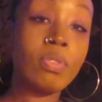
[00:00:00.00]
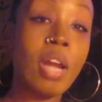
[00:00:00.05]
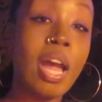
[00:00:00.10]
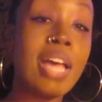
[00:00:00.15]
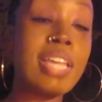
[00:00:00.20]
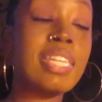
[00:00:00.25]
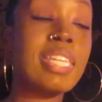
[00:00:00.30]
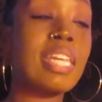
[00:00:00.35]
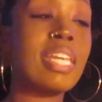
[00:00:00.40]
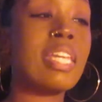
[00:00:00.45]

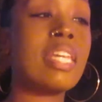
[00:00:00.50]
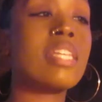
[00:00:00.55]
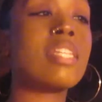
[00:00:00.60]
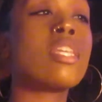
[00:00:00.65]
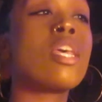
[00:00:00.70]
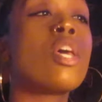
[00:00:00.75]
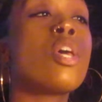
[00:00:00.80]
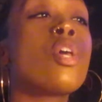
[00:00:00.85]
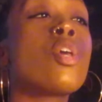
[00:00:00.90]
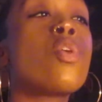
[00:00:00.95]
I say
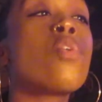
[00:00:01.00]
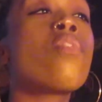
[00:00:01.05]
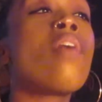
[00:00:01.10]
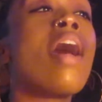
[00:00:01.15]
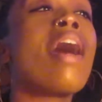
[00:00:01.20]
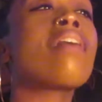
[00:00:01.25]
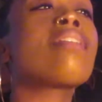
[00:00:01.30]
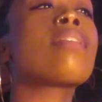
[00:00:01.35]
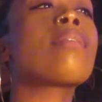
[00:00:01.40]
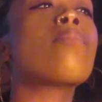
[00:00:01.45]
this. You
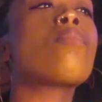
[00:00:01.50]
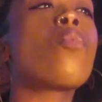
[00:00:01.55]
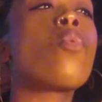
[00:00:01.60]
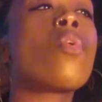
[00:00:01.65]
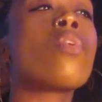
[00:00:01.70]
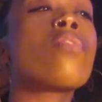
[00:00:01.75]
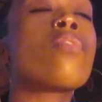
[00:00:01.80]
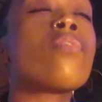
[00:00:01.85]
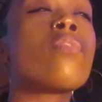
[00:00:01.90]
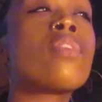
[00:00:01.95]
have to
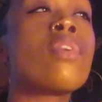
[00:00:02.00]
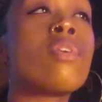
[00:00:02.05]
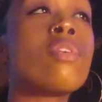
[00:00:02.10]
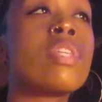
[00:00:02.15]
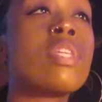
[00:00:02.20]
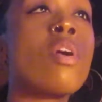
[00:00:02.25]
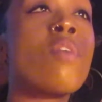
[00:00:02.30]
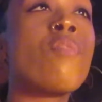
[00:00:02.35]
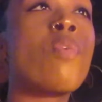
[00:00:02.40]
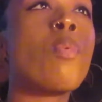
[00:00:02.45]
morph
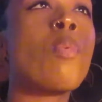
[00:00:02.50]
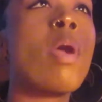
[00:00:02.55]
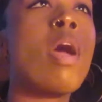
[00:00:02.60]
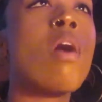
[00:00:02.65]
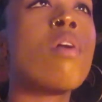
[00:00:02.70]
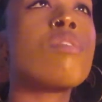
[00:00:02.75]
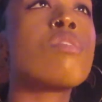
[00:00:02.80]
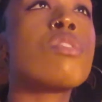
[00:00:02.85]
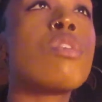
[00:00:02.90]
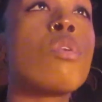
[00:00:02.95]
yourself
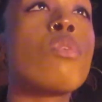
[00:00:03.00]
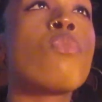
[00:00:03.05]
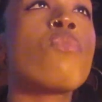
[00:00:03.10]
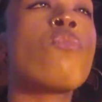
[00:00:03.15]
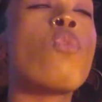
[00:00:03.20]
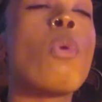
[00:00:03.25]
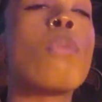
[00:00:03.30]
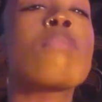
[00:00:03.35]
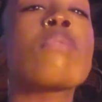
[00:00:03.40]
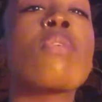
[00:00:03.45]
around certain
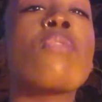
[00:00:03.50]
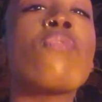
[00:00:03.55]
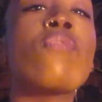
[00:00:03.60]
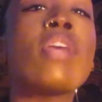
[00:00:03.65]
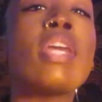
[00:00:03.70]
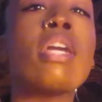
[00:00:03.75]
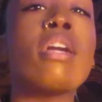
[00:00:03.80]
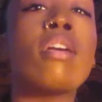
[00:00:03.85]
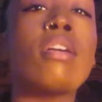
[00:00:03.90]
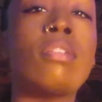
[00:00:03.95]
forms of
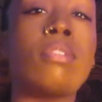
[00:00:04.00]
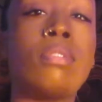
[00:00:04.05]
fear,